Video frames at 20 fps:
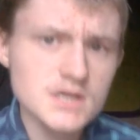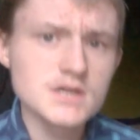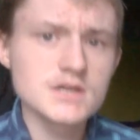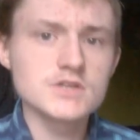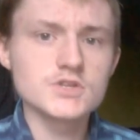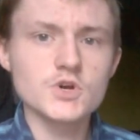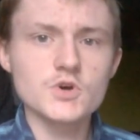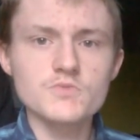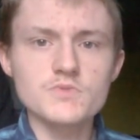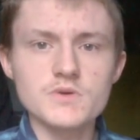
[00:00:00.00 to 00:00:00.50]

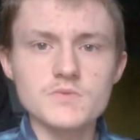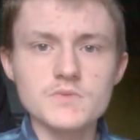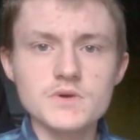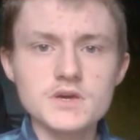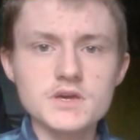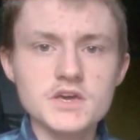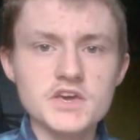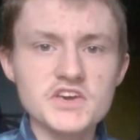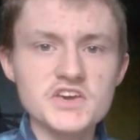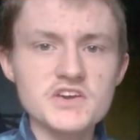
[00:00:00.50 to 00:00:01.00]
as I'll be
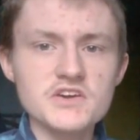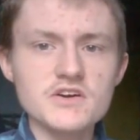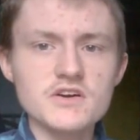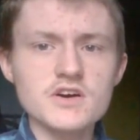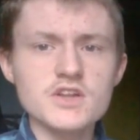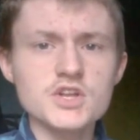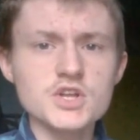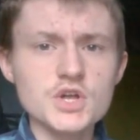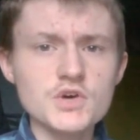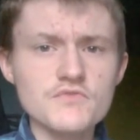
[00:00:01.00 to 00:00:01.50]
making
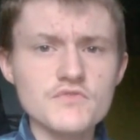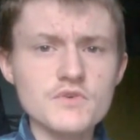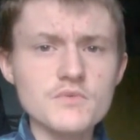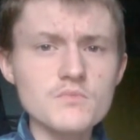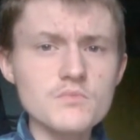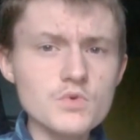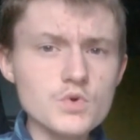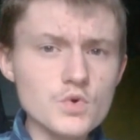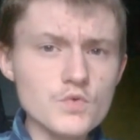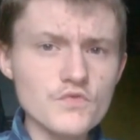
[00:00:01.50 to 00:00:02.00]
another
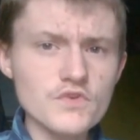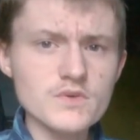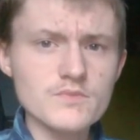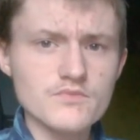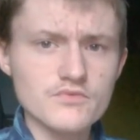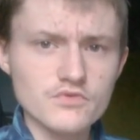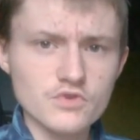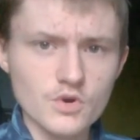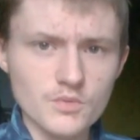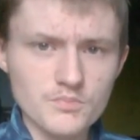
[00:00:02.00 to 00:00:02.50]
movie
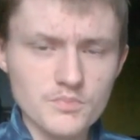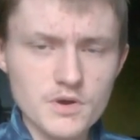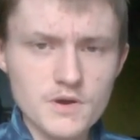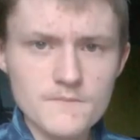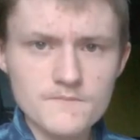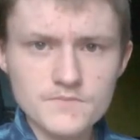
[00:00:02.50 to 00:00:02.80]
prop.